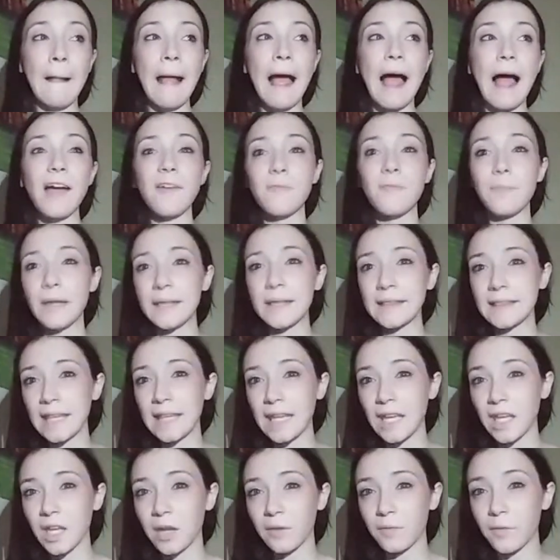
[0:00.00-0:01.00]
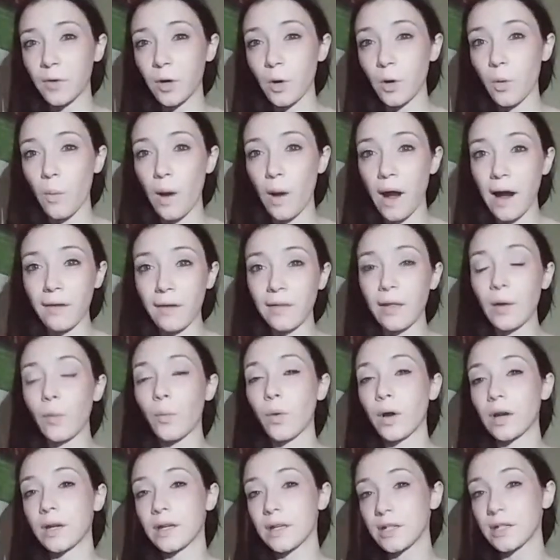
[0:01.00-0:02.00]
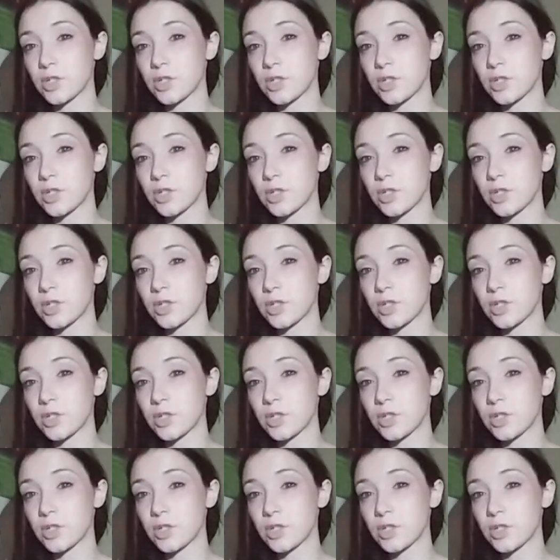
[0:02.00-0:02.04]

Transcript: I've been thinking for a while I wanted to